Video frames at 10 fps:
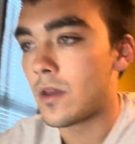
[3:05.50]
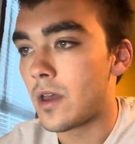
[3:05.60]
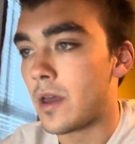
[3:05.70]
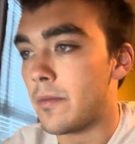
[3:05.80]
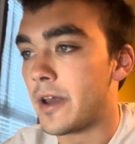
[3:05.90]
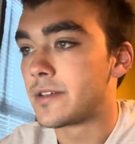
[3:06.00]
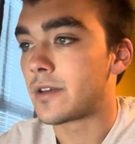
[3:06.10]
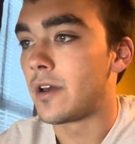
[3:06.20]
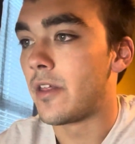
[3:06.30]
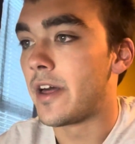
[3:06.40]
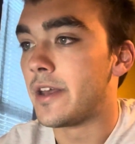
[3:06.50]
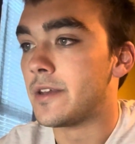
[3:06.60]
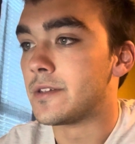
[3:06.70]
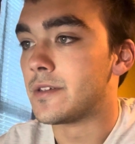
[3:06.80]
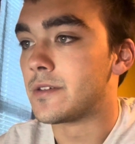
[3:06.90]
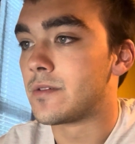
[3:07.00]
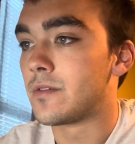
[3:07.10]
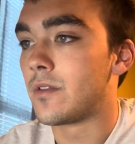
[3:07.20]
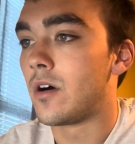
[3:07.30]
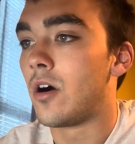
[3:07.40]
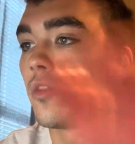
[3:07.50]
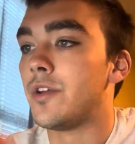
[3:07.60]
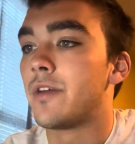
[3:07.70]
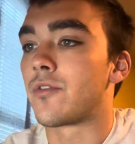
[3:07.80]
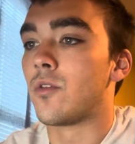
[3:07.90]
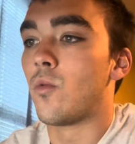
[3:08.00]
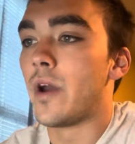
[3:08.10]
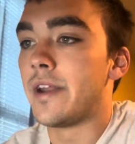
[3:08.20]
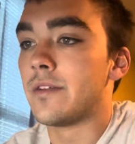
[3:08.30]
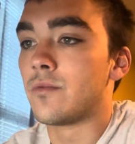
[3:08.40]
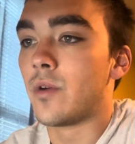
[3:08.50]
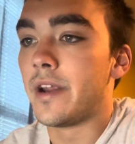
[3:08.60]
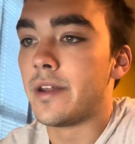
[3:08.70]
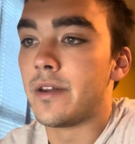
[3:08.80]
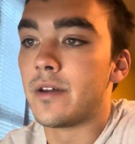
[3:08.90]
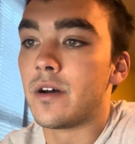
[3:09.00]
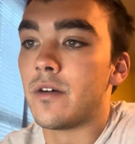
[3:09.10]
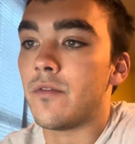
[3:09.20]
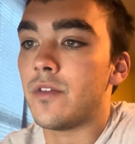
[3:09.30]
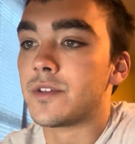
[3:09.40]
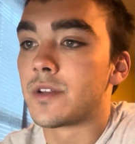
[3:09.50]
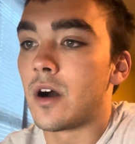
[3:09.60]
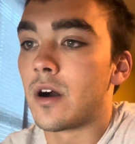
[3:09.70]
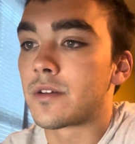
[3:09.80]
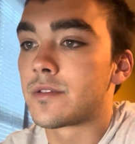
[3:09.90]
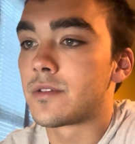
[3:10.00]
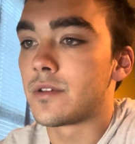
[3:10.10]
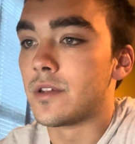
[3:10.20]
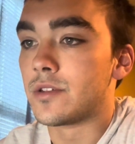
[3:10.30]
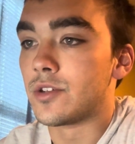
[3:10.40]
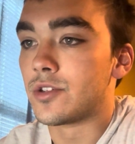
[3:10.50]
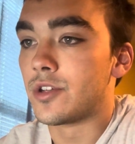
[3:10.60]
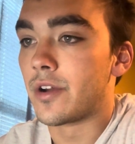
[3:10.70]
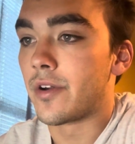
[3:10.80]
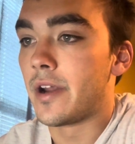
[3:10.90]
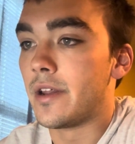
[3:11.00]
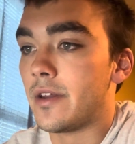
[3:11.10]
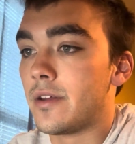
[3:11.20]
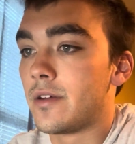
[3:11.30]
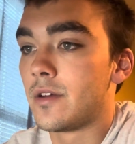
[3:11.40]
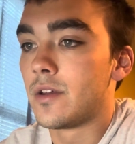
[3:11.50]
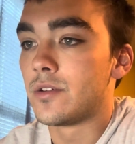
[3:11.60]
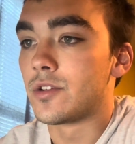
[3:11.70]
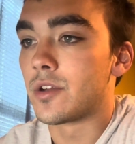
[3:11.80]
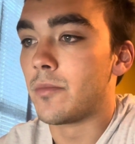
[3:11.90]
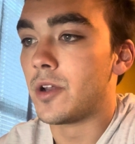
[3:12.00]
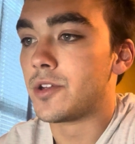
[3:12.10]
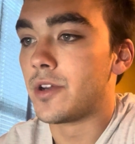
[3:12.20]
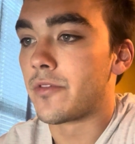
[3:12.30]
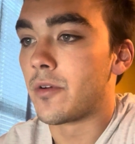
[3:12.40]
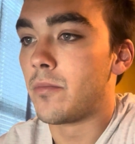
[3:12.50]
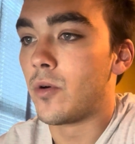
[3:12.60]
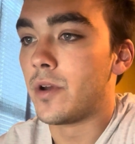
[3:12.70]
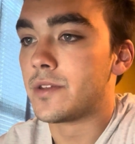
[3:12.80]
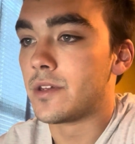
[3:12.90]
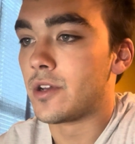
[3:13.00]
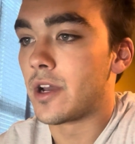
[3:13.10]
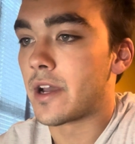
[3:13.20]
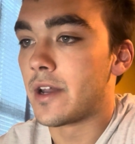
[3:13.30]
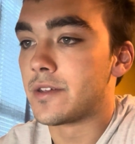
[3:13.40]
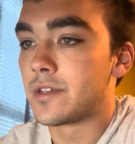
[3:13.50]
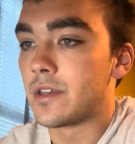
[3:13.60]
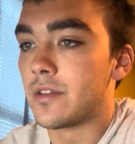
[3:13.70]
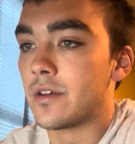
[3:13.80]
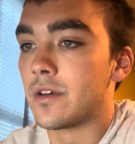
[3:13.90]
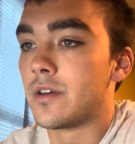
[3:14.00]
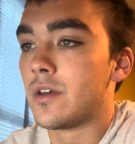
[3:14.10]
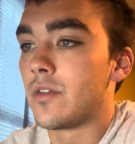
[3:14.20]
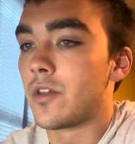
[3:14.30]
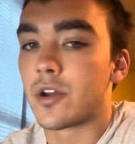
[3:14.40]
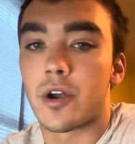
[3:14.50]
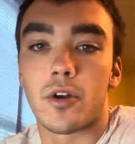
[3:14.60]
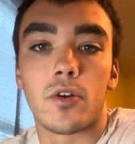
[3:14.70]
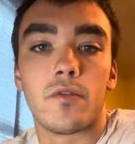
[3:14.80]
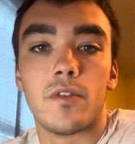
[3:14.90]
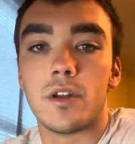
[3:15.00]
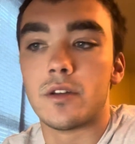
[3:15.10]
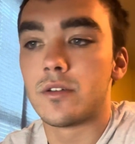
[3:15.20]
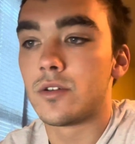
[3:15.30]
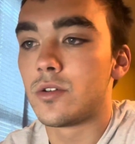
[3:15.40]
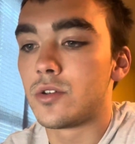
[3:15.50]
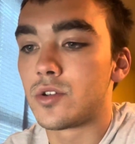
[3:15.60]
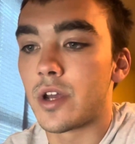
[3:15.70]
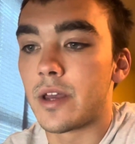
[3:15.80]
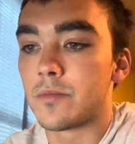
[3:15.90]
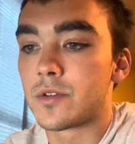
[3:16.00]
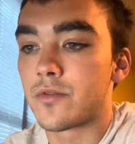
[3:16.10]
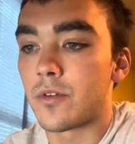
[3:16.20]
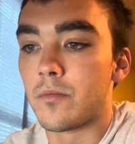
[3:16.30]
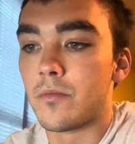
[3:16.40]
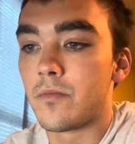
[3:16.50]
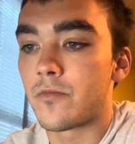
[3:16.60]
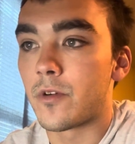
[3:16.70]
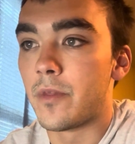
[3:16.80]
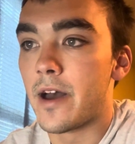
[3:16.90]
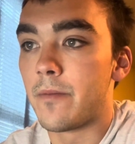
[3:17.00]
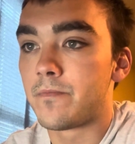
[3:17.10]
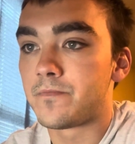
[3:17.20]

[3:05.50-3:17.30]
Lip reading: And basically all that is all the different weighted of the stocks. It's just generated just a bunch of different points, and you can kind of see the curve that it shapes from that.